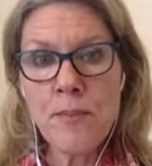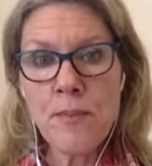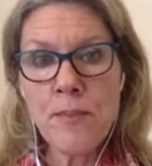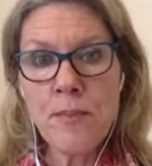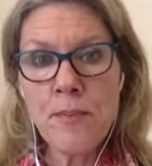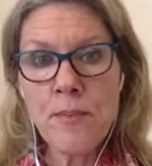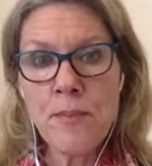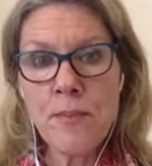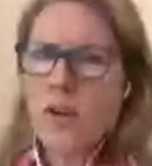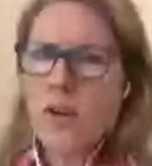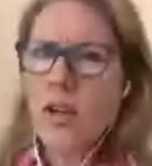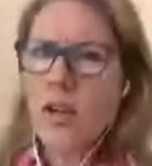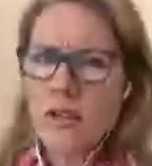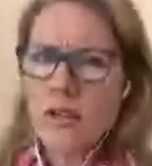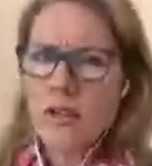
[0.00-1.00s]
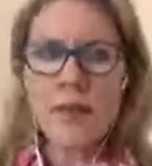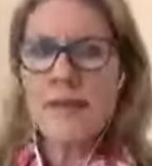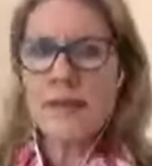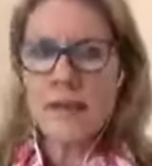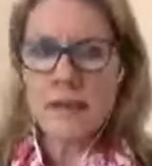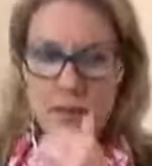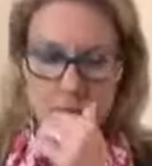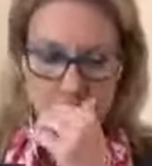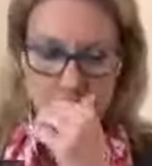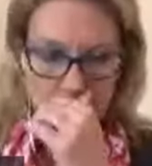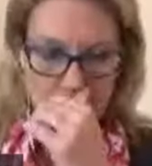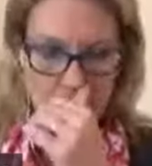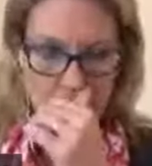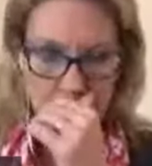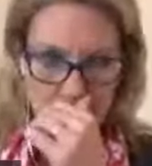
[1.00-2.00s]
But there are lots of other
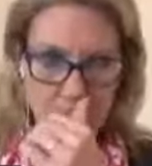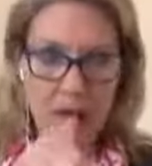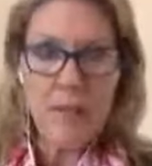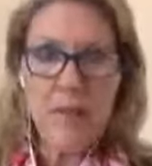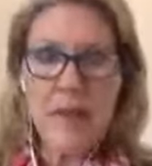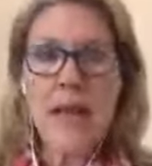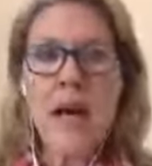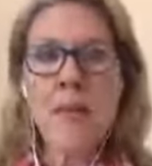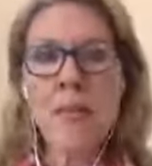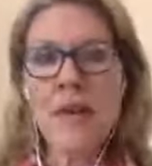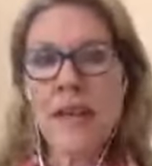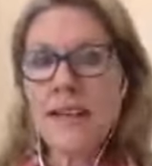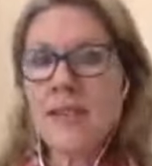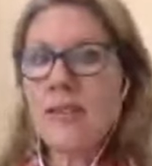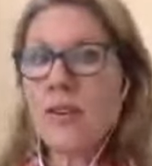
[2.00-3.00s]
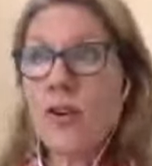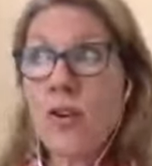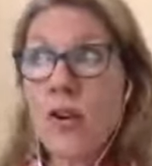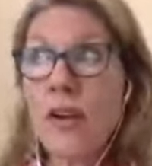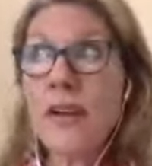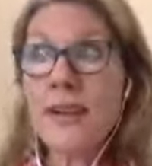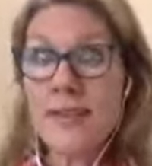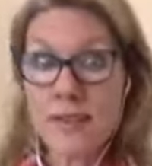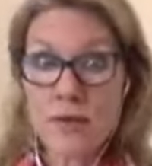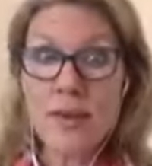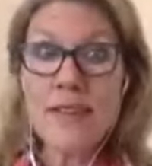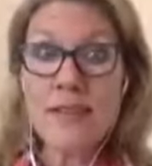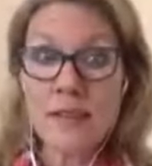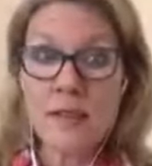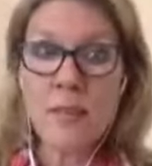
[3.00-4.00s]
reasons why that might be happening. Chronic
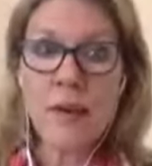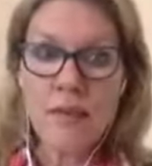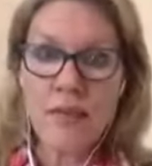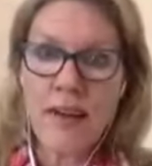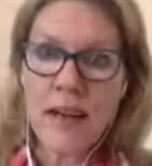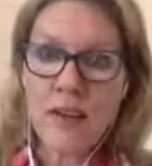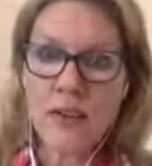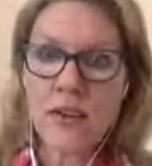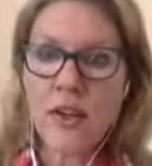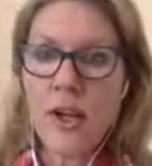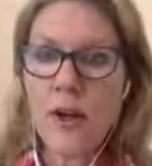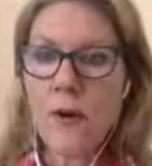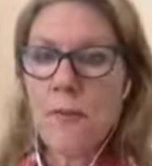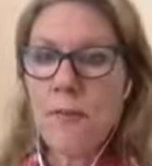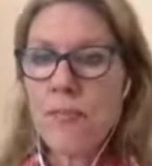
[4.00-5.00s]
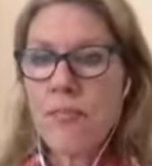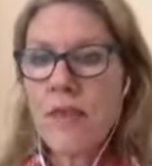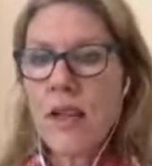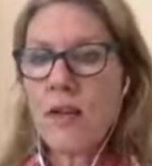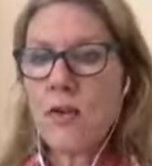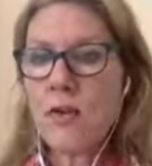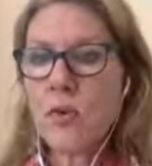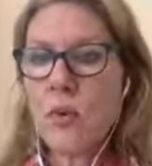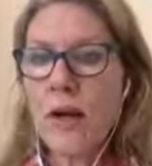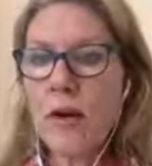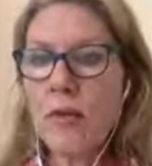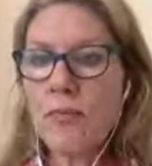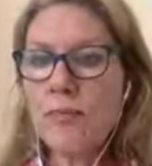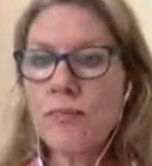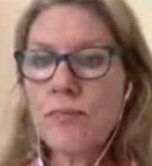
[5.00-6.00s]
stress is a big factor here as well.